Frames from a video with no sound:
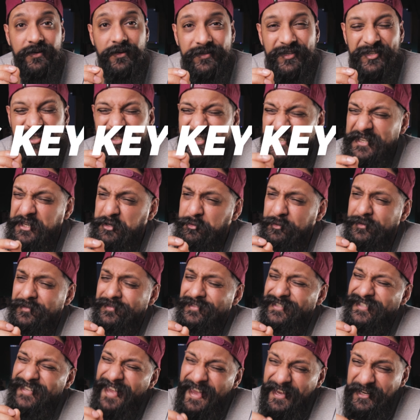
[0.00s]
the secret
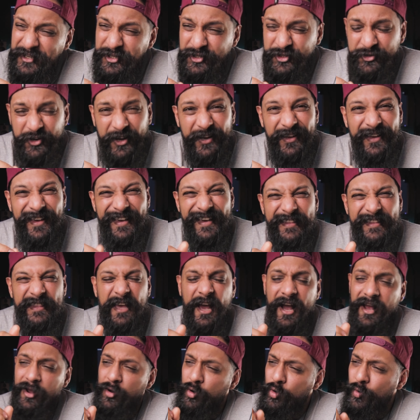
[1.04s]
texture
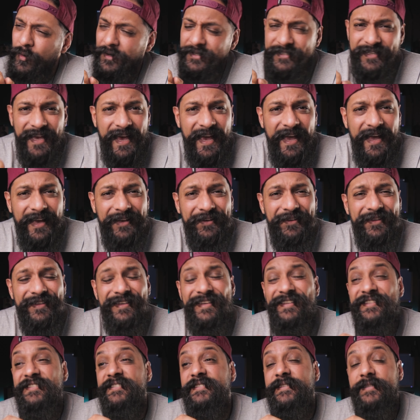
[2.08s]
that I always add
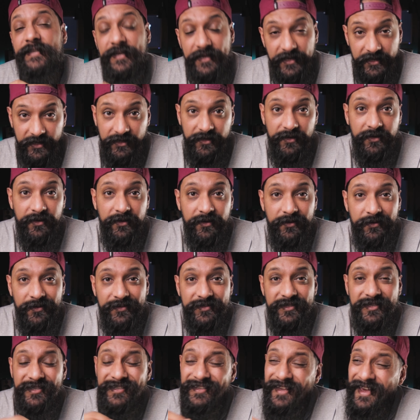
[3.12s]
is tea.
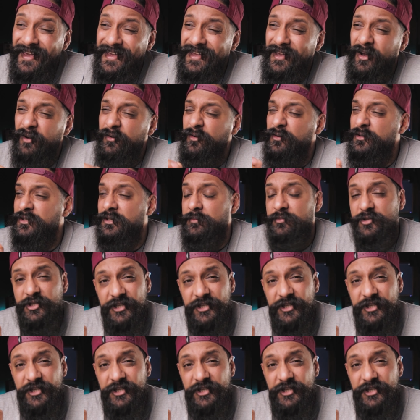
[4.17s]
And today I've got some